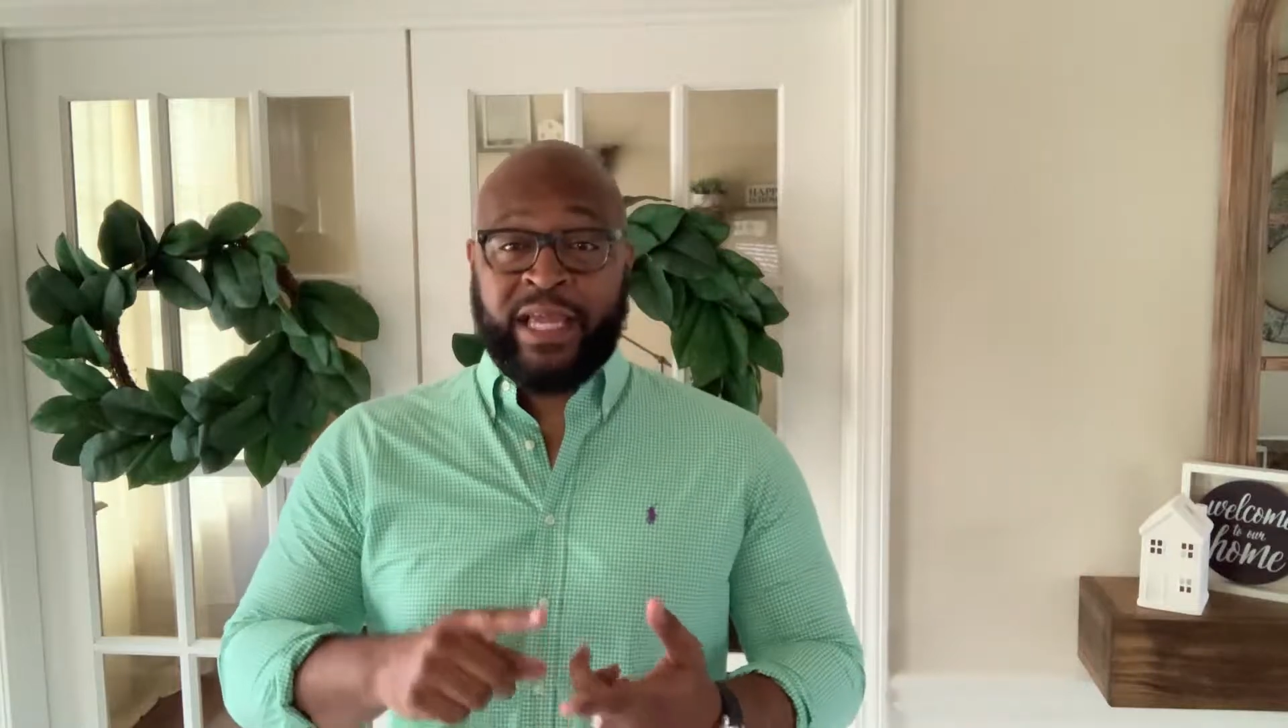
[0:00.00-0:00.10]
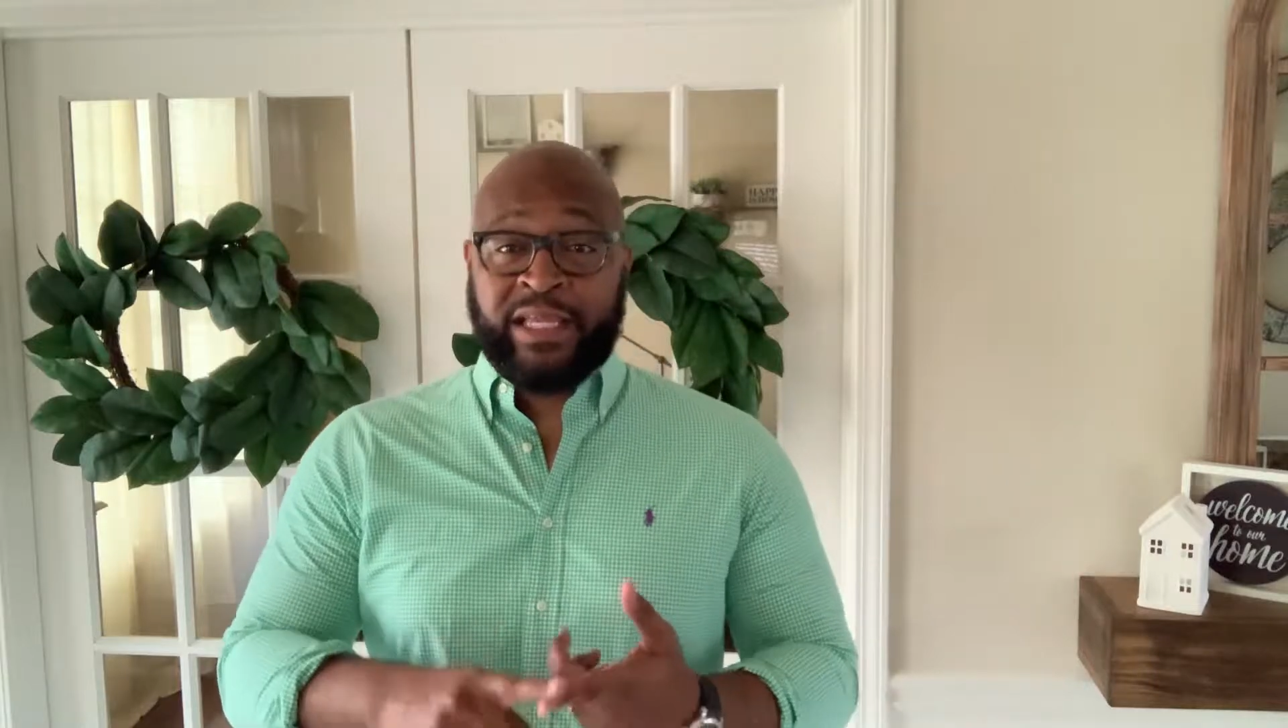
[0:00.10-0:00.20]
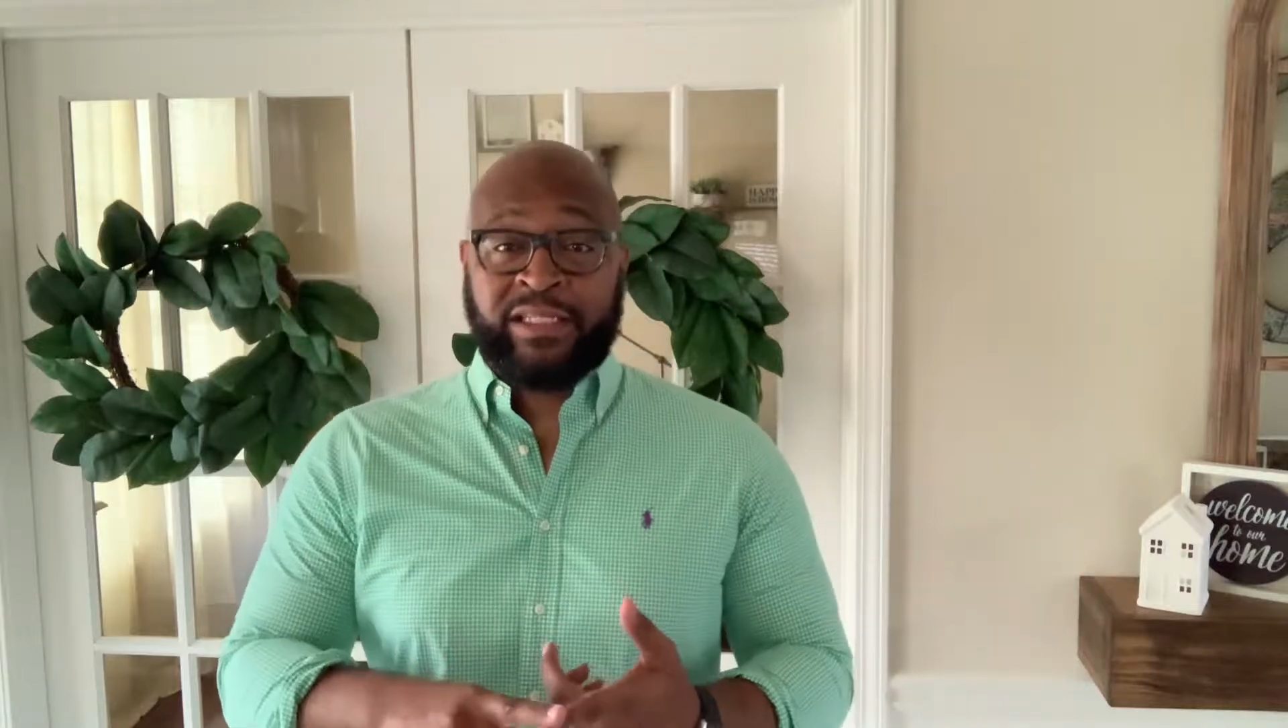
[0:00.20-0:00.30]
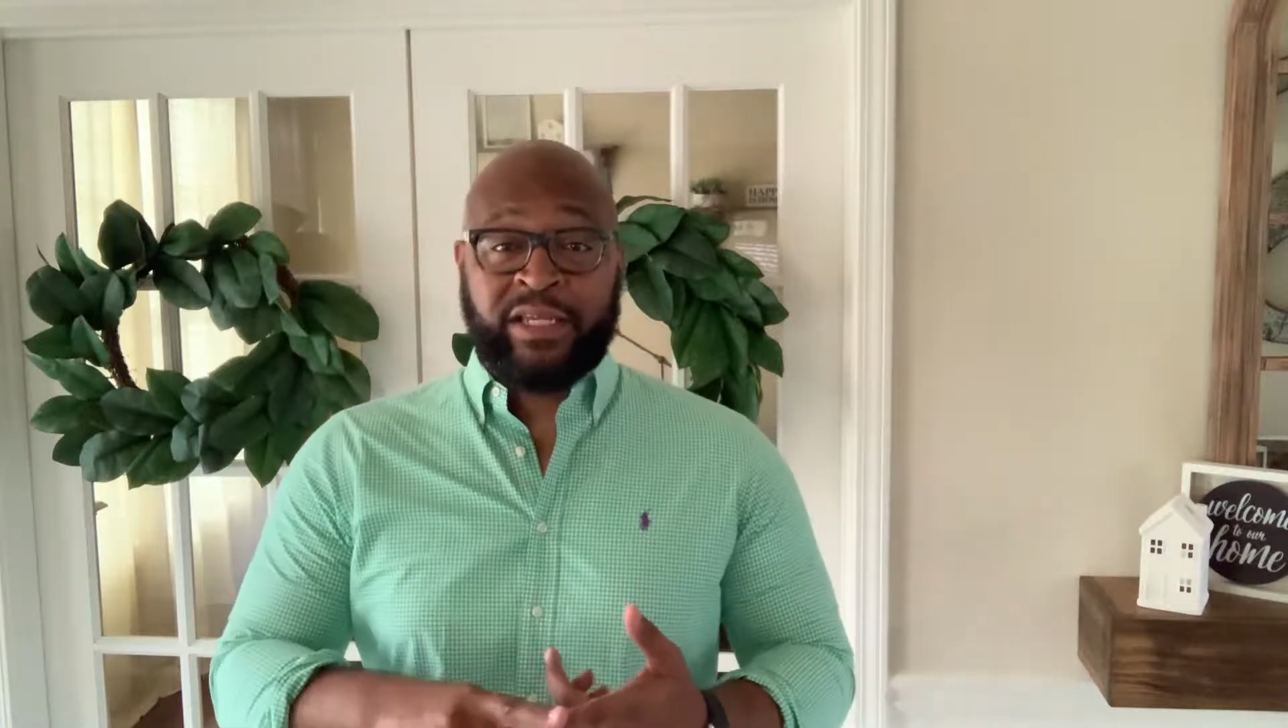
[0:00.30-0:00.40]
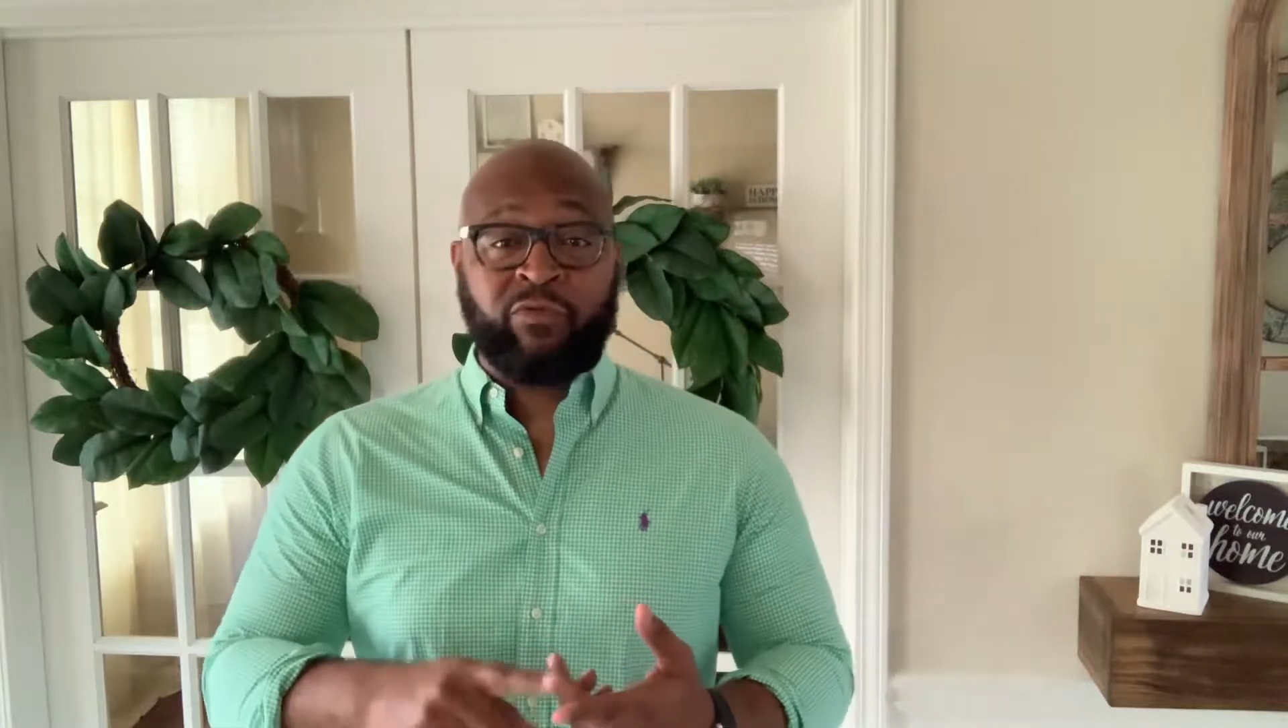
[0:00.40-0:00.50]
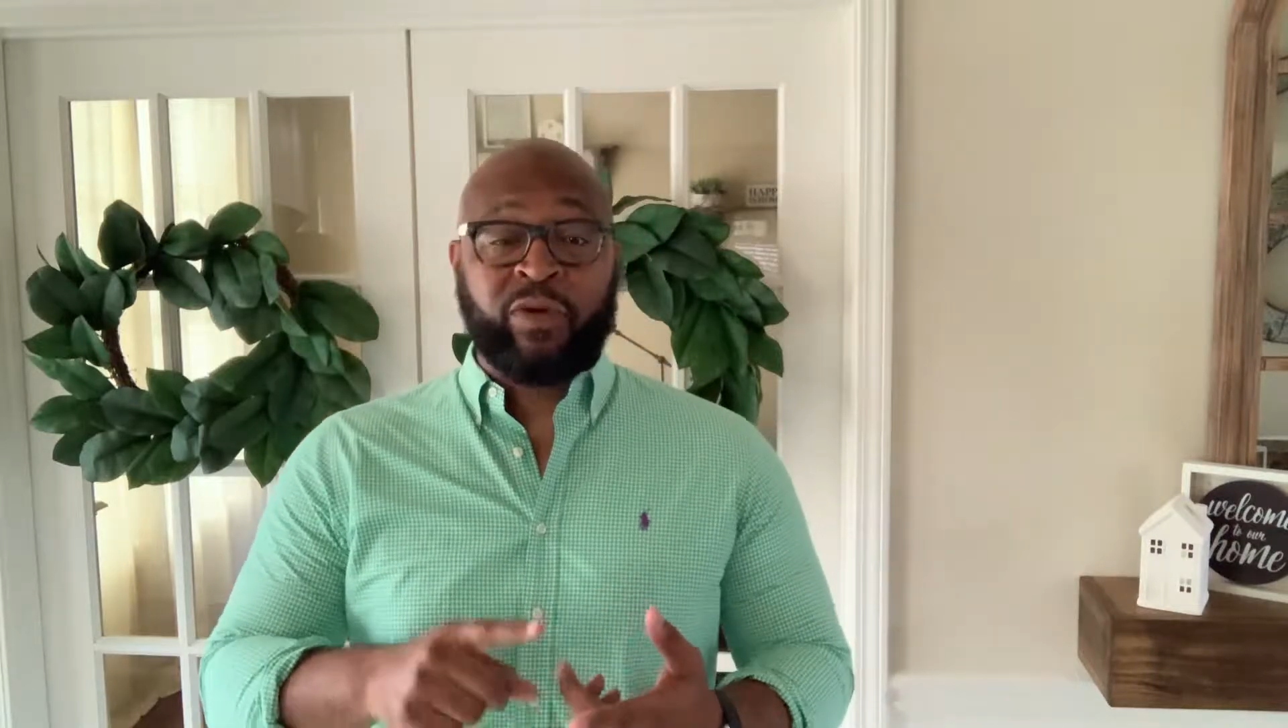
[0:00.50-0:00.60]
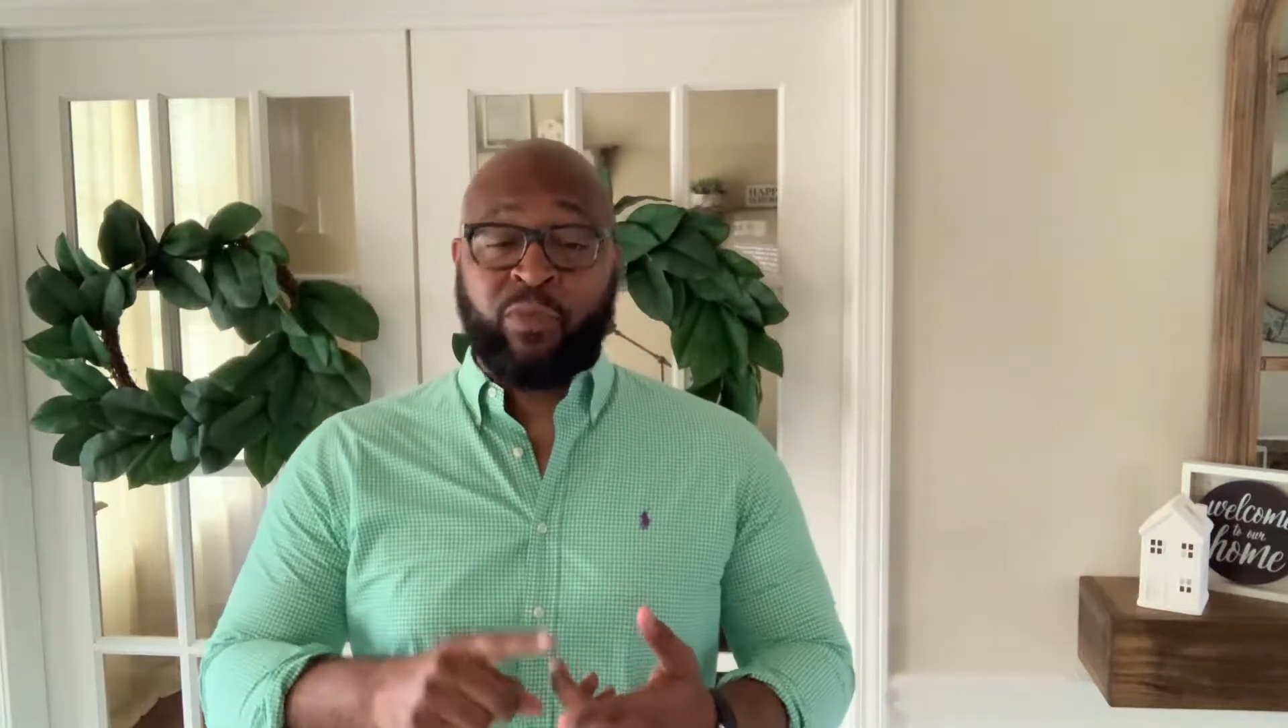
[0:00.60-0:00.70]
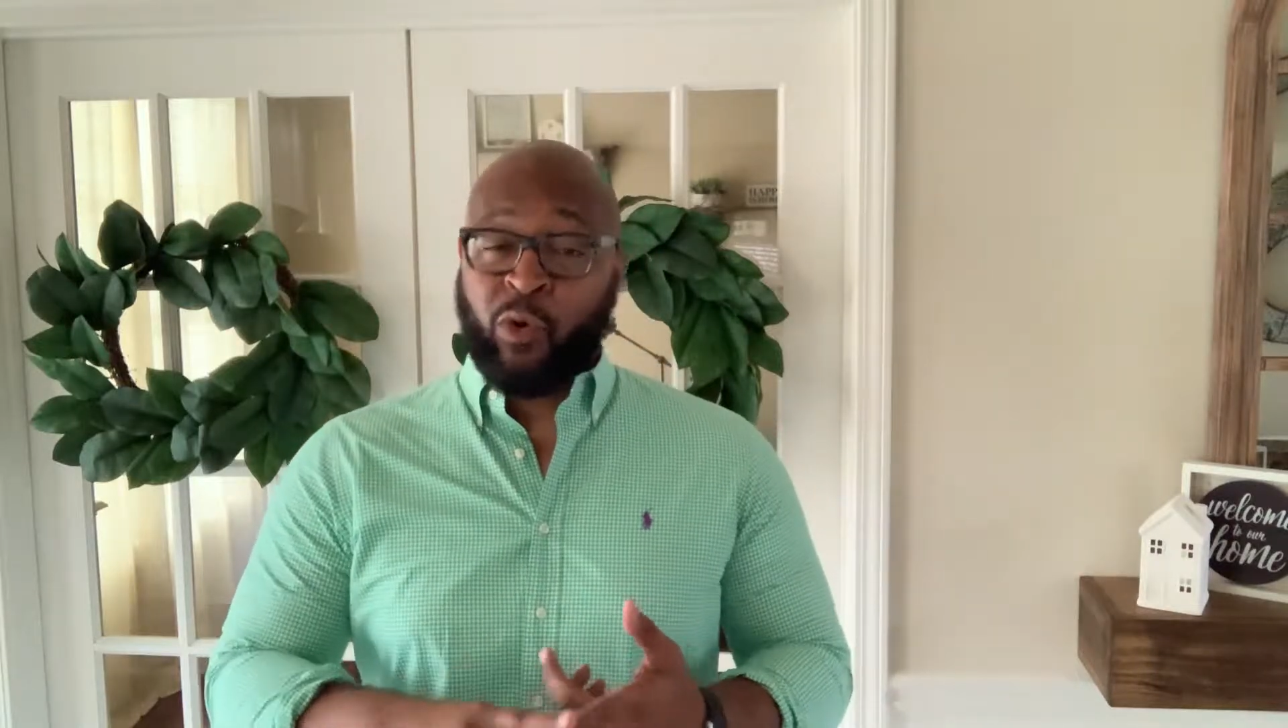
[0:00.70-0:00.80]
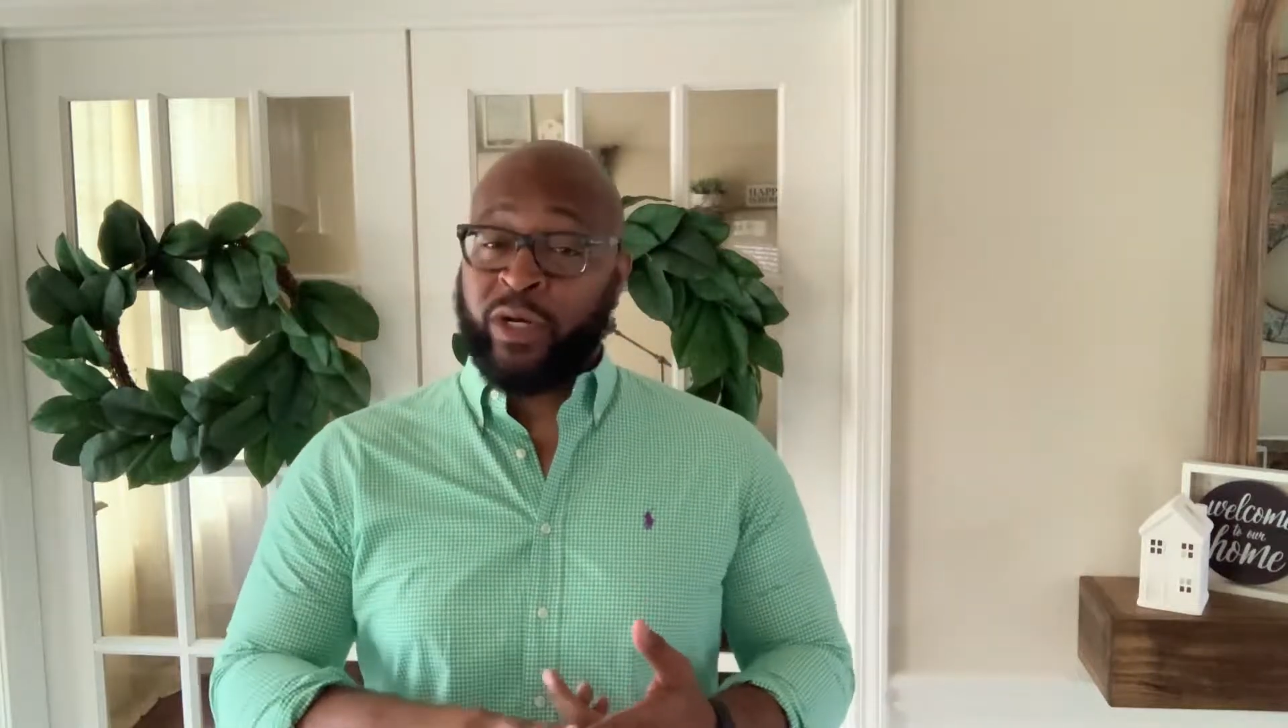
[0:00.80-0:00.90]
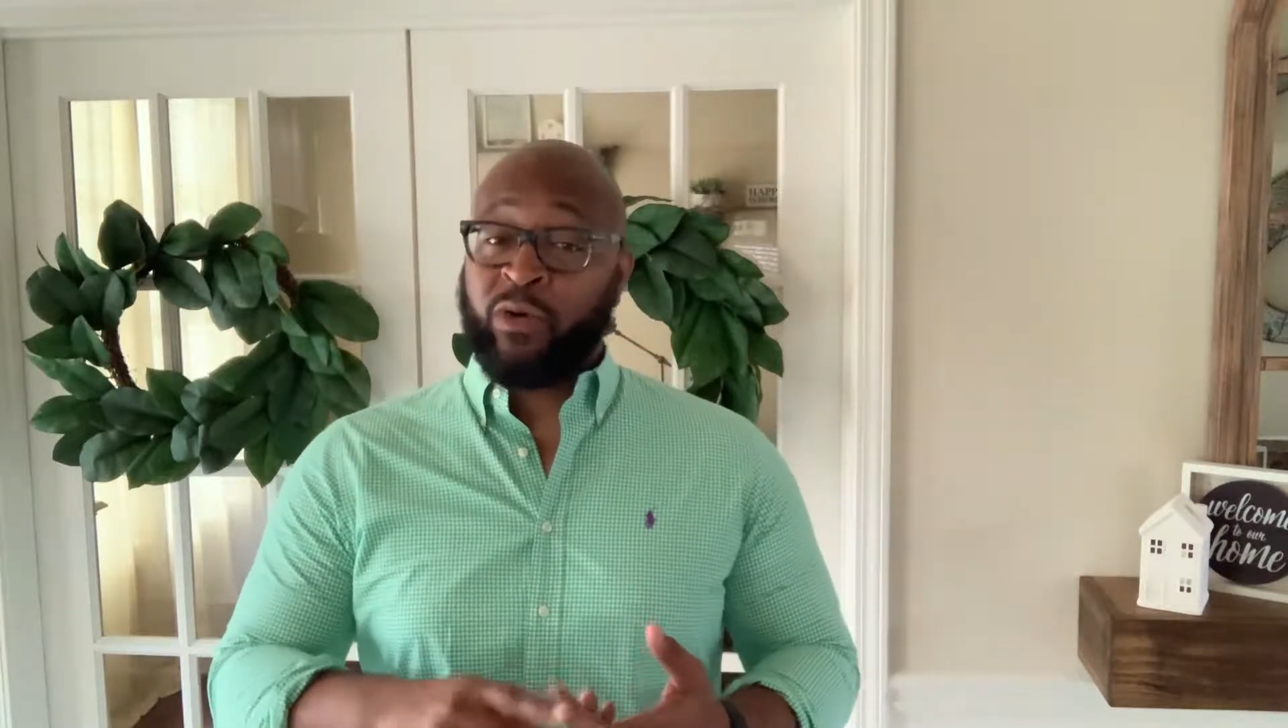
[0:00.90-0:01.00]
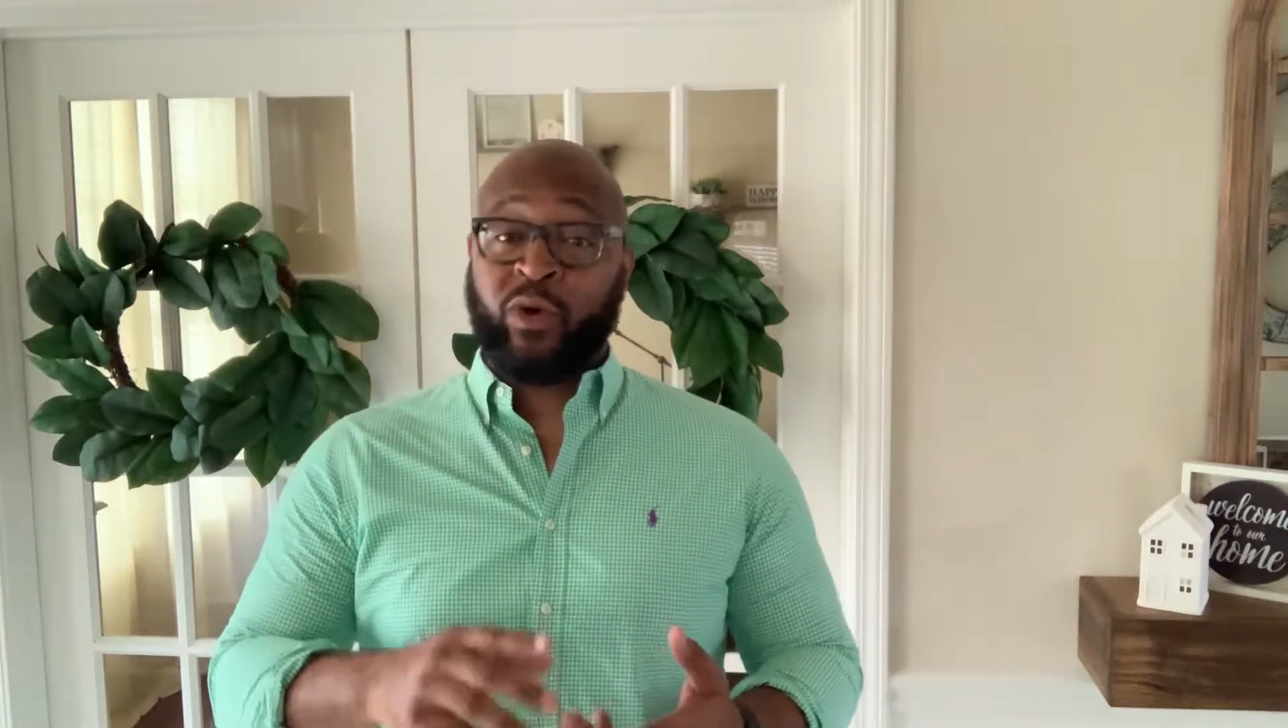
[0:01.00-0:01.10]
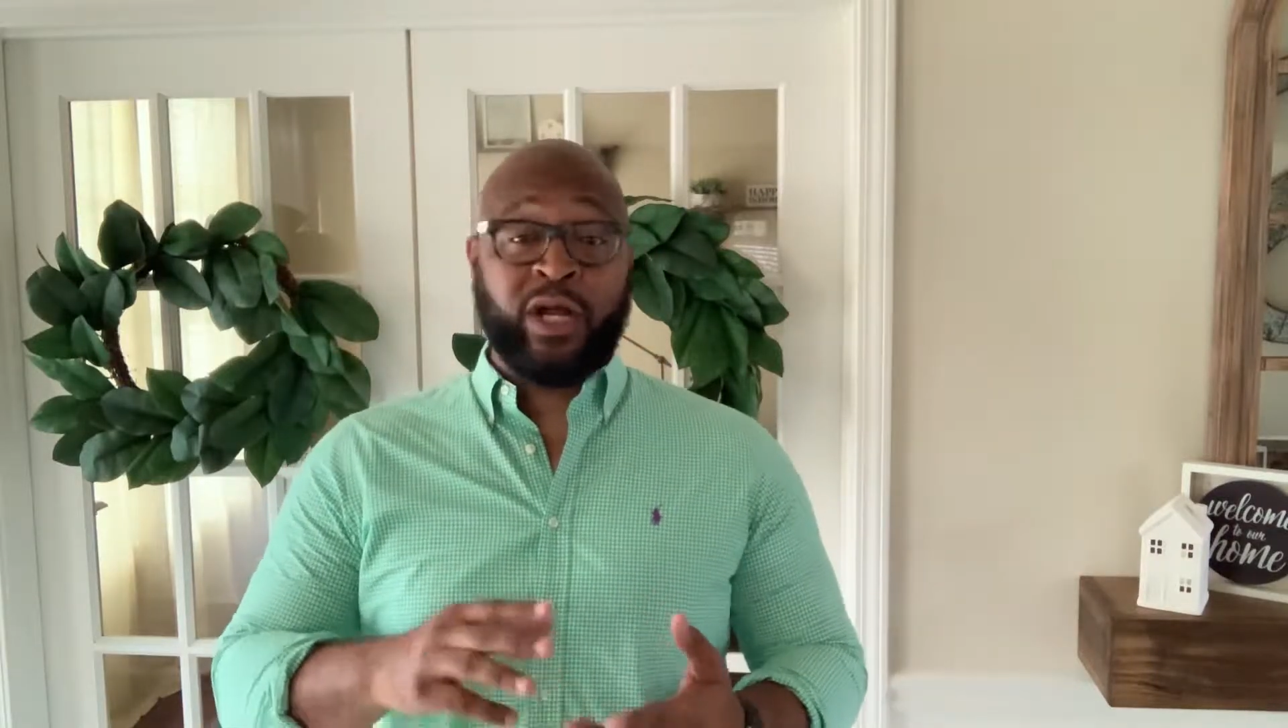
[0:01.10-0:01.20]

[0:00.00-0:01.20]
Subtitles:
isn't reporting